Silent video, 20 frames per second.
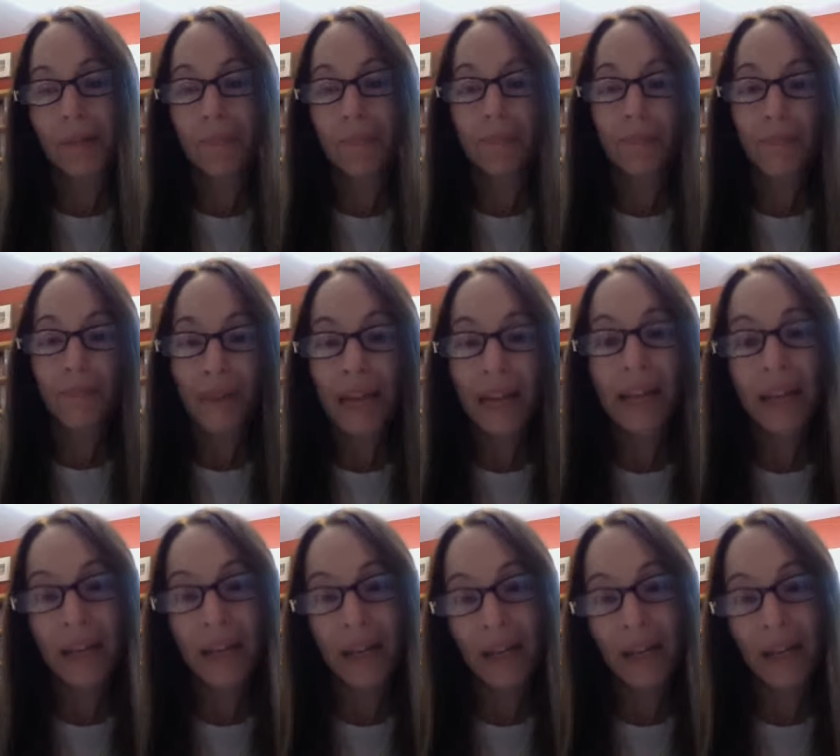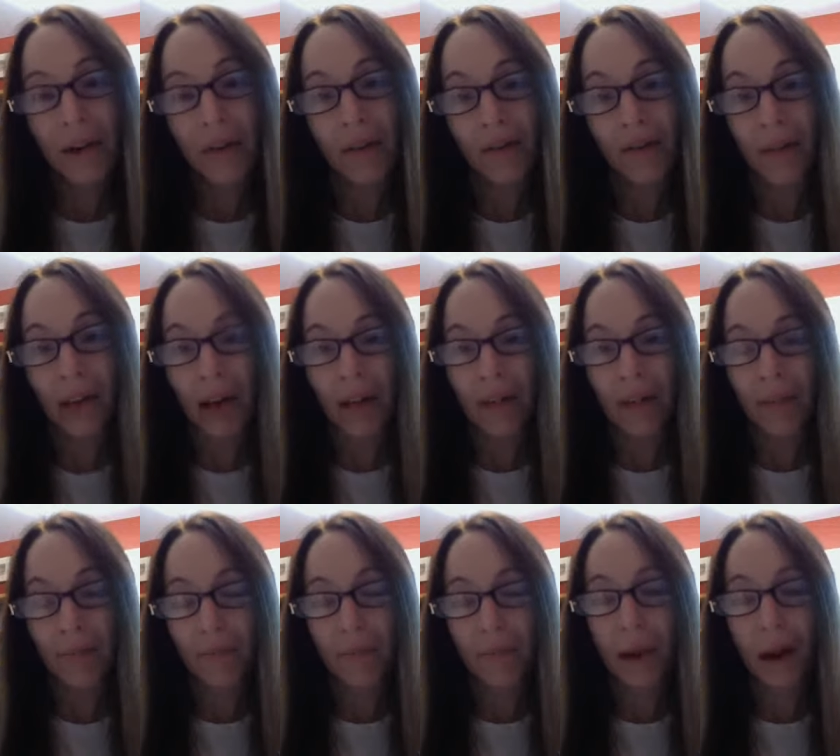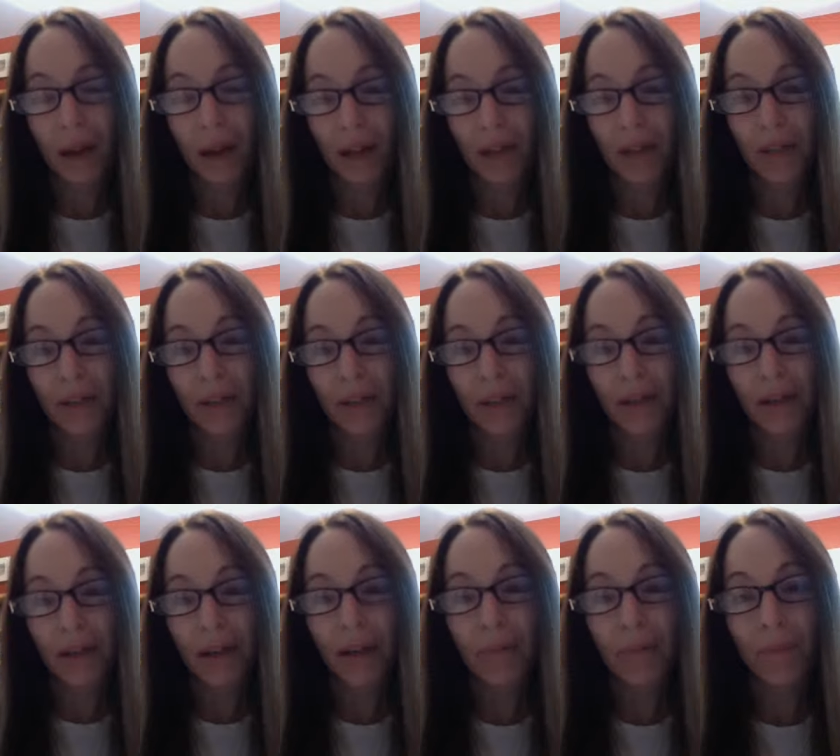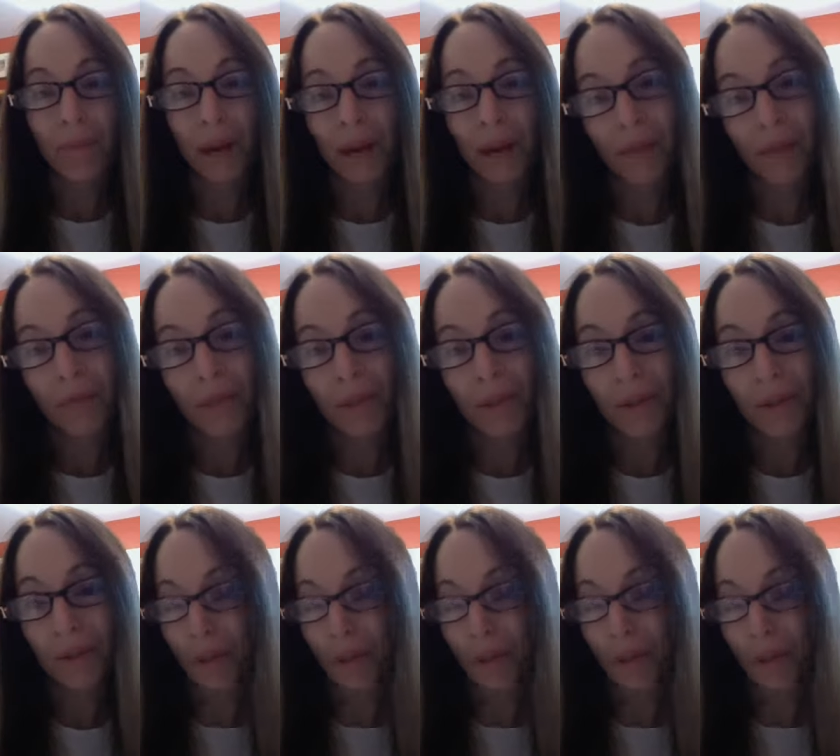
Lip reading: breaking of that bond by humans